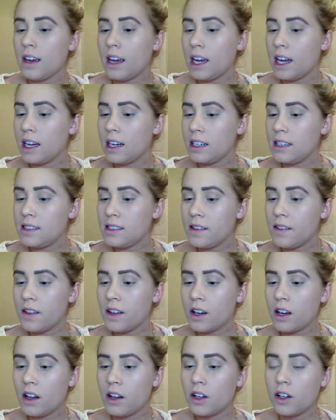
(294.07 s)
and it's in
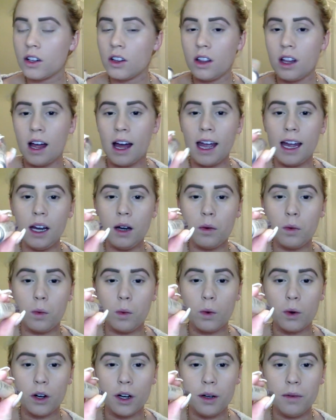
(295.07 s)
the color Light
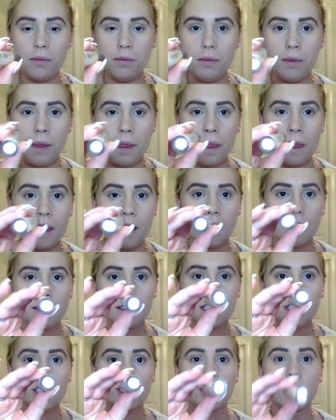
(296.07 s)
Warm.
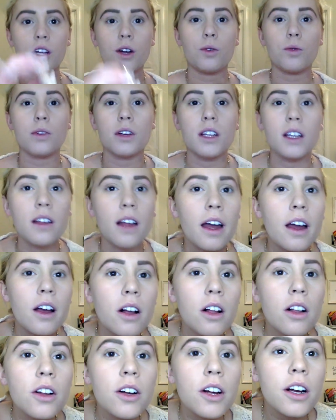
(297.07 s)
It's actually a really light
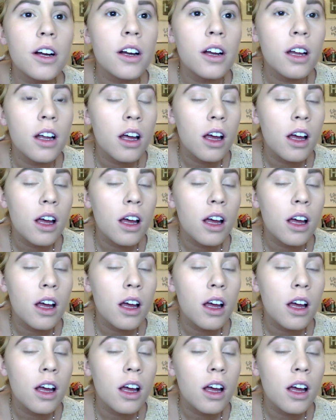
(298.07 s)
color.